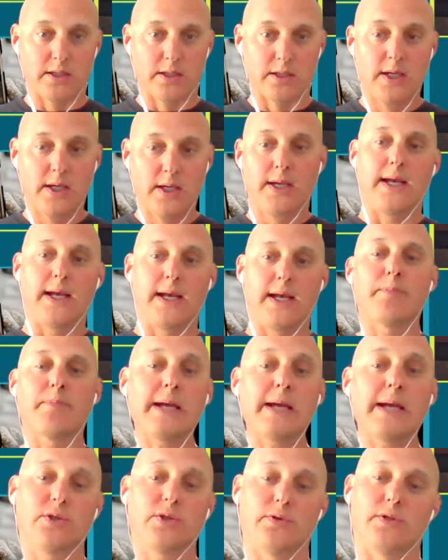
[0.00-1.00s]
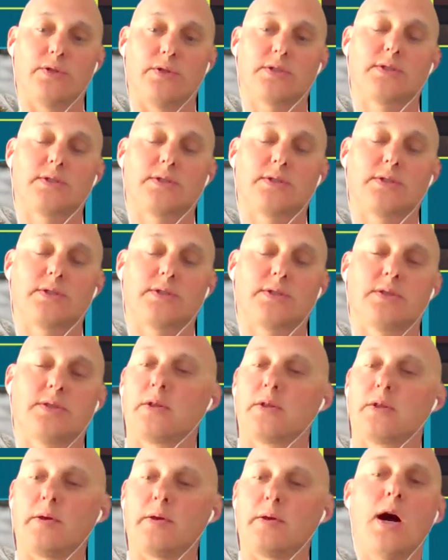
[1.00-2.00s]
And then my students, the
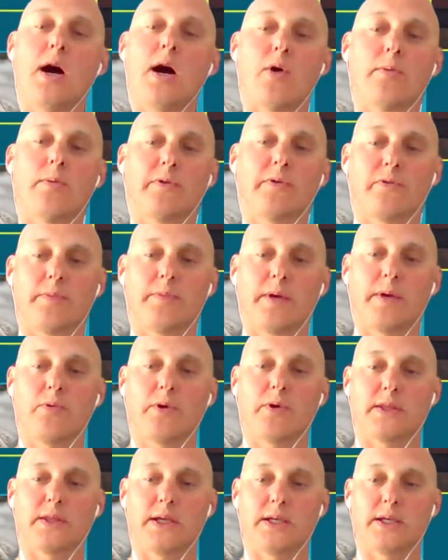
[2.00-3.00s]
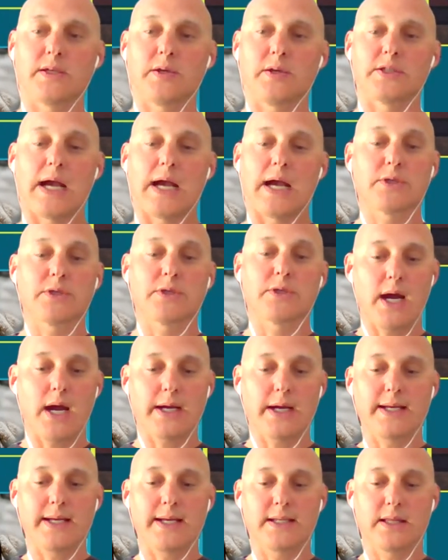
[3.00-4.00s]
aha moment for me with this is I was
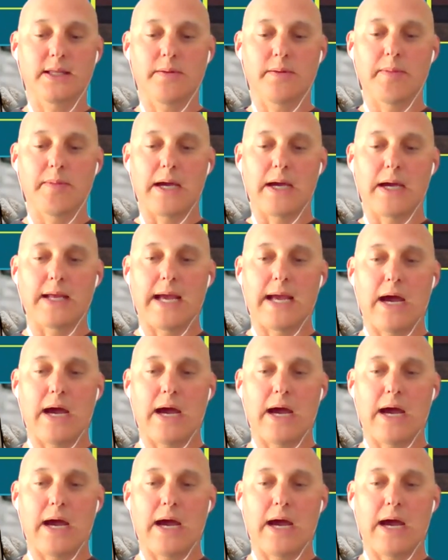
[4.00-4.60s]
talking to them about